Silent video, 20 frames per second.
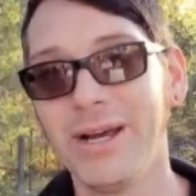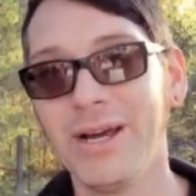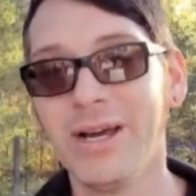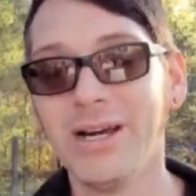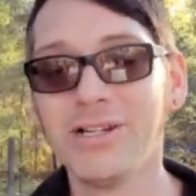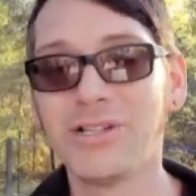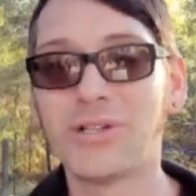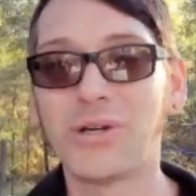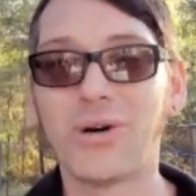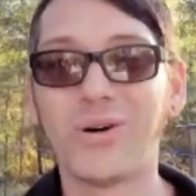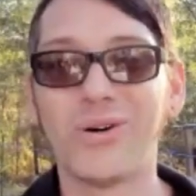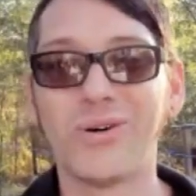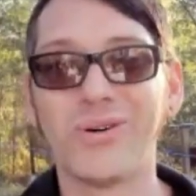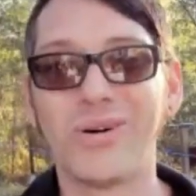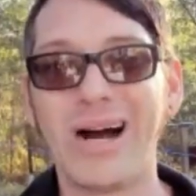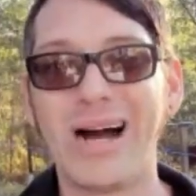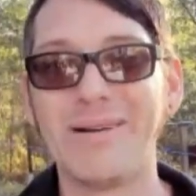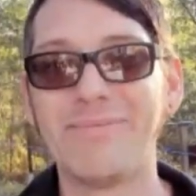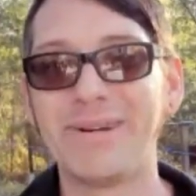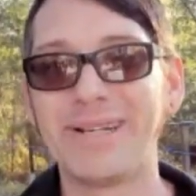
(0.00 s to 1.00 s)

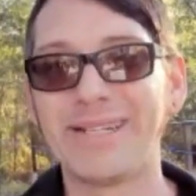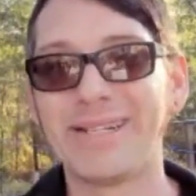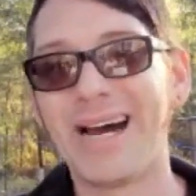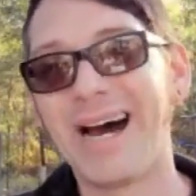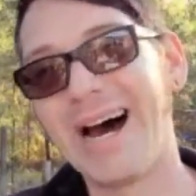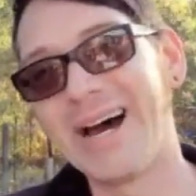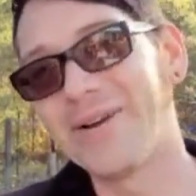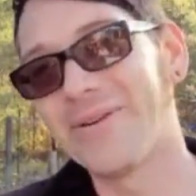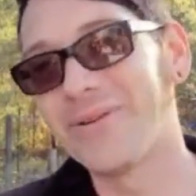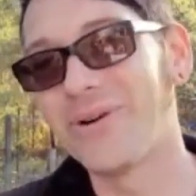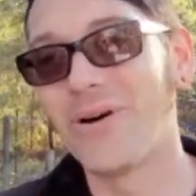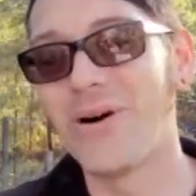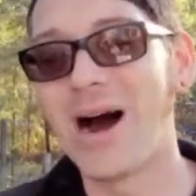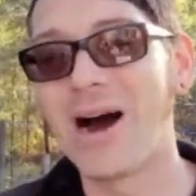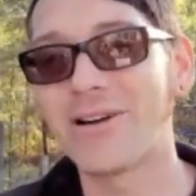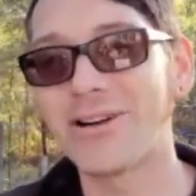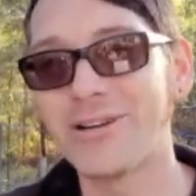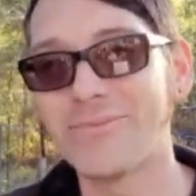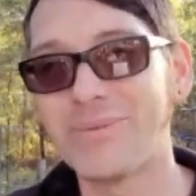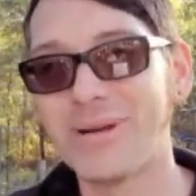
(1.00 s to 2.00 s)
So, I mean, I don't know
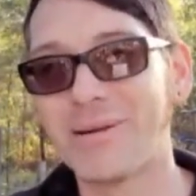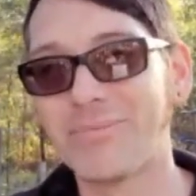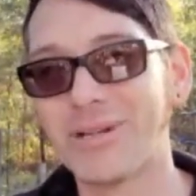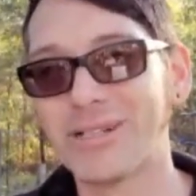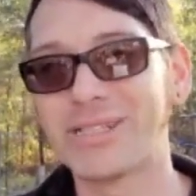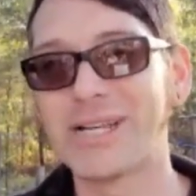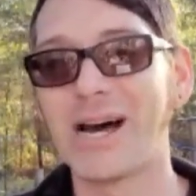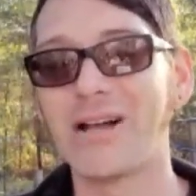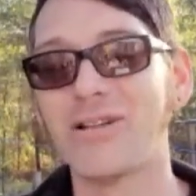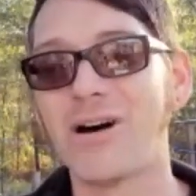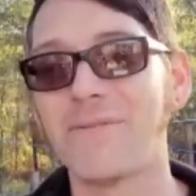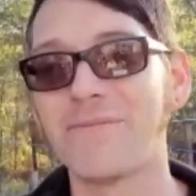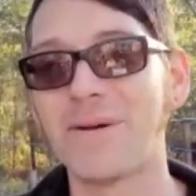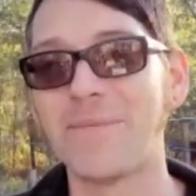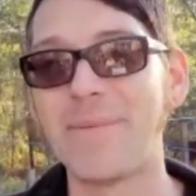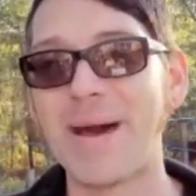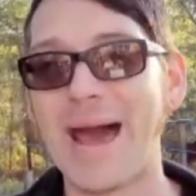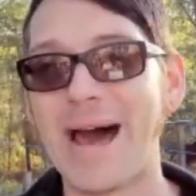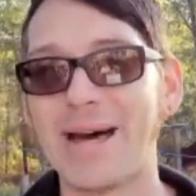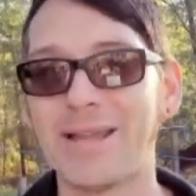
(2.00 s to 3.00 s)
how you'd be able to tell off the
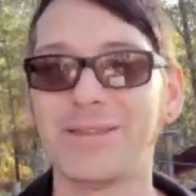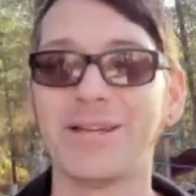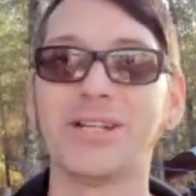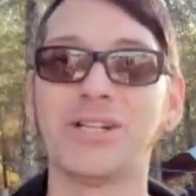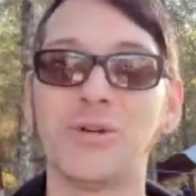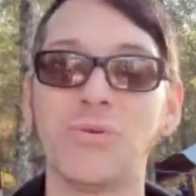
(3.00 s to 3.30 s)
bat unless